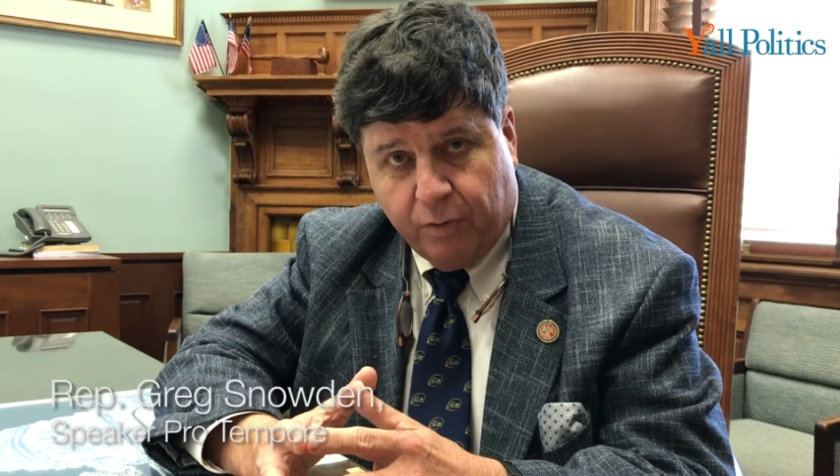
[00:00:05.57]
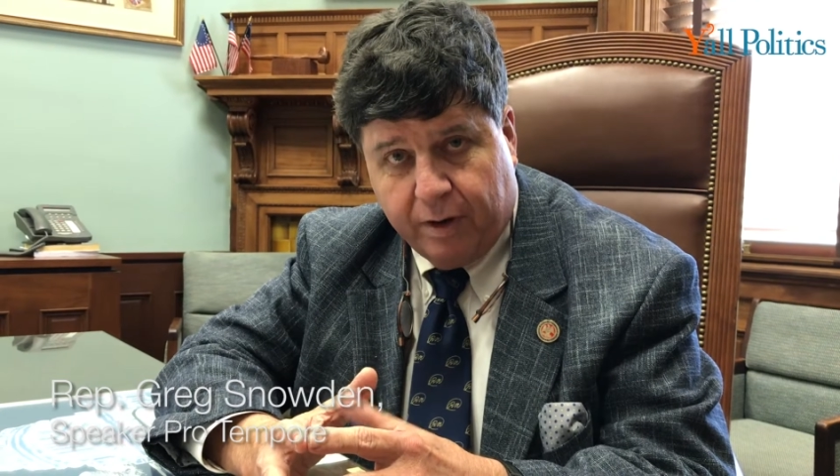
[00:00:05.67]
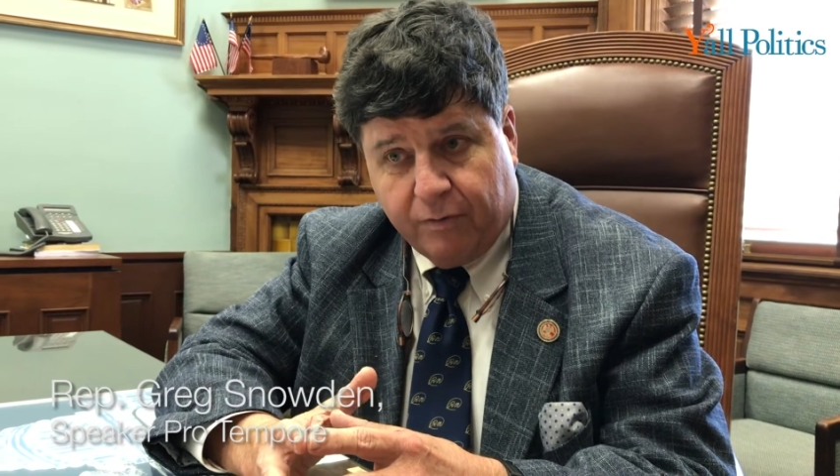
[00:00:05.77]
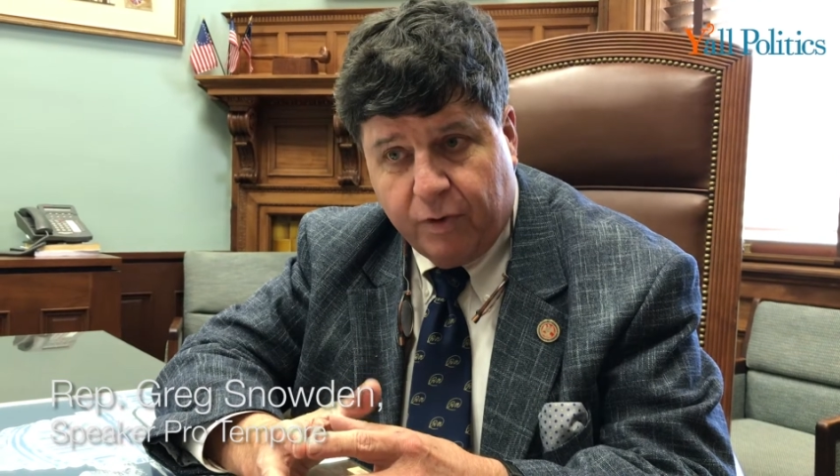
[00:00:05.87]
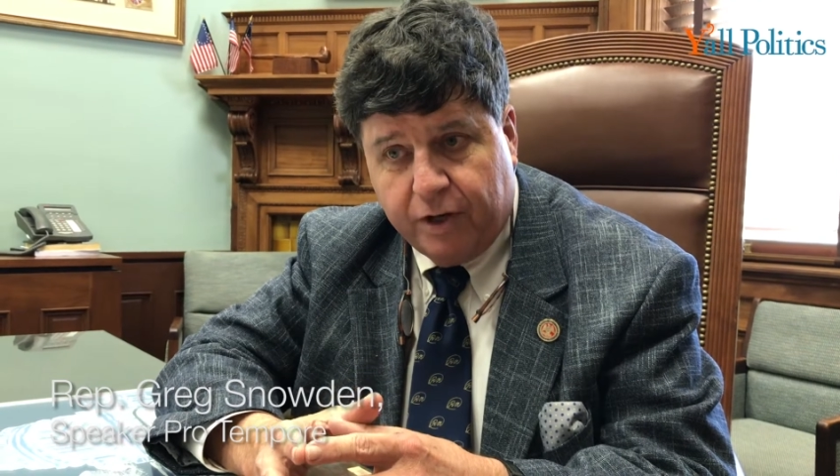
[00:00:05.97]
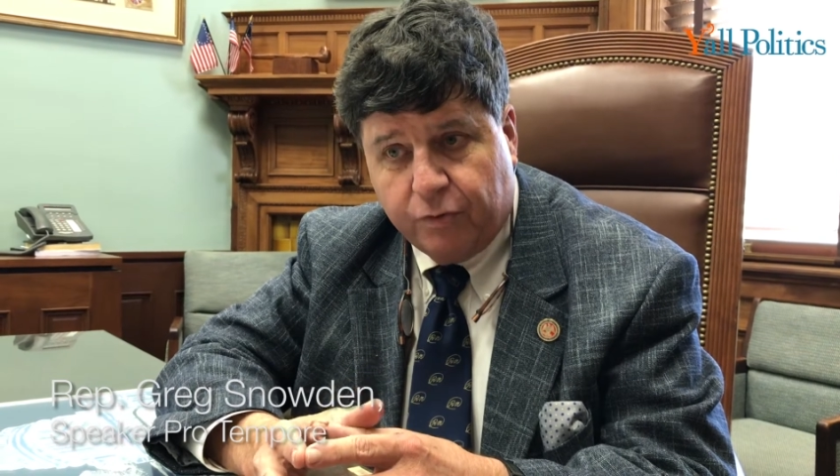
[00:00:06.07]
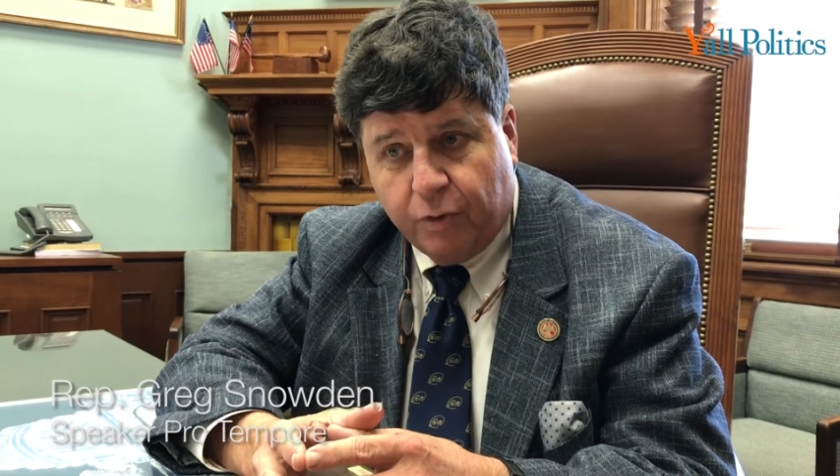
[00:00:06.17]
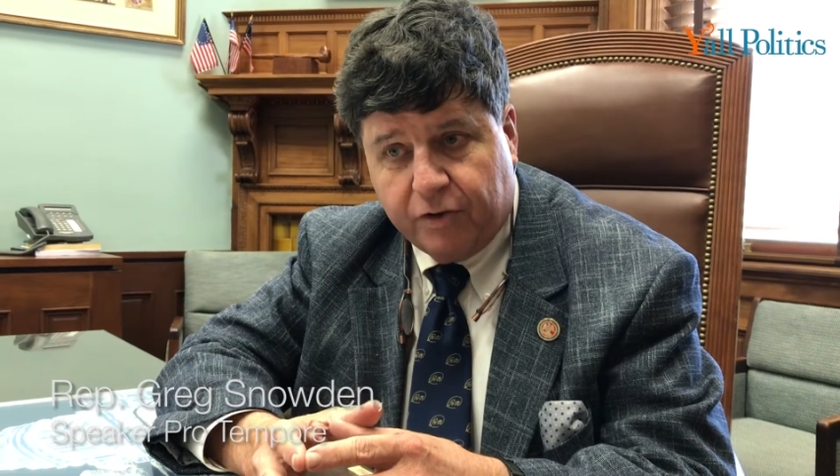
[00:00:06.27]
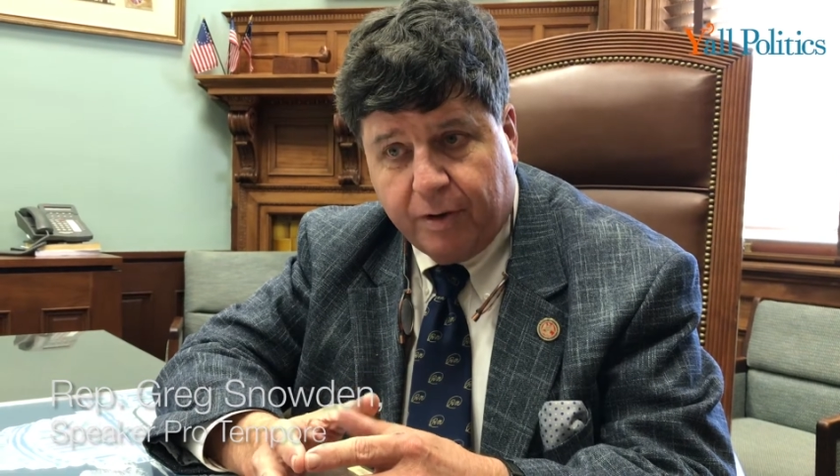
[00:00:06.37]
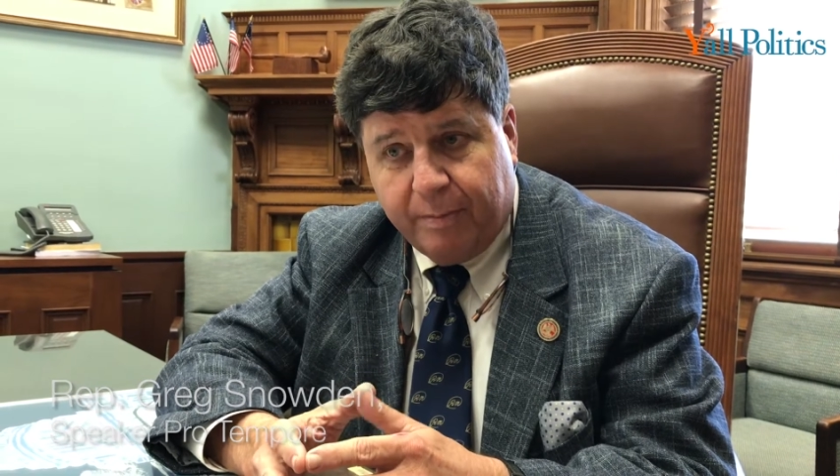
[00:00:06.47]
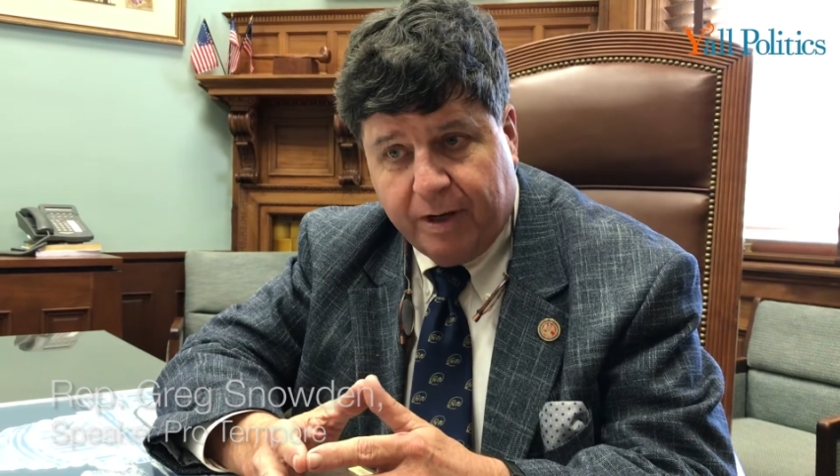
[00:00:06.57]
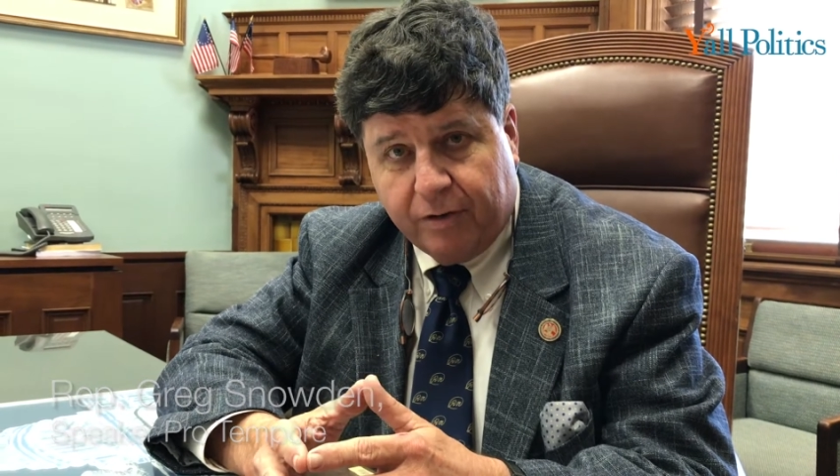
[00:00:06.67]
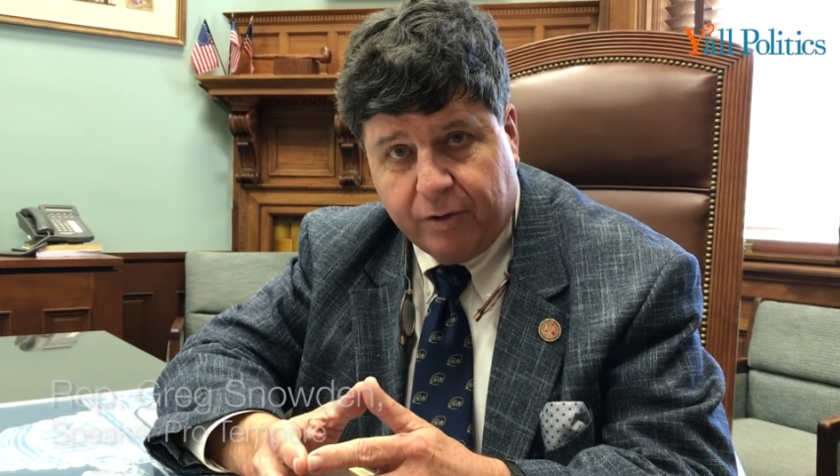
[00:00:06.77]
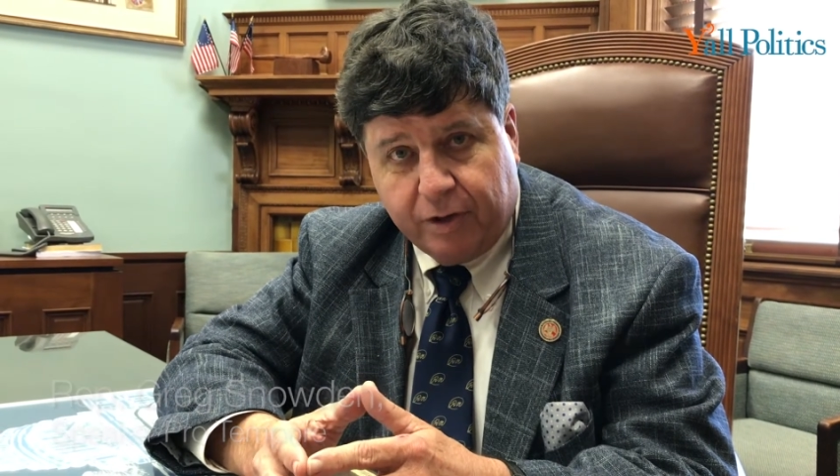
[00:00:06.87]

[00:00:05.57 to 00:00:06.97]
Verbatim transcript: one of which was a bill to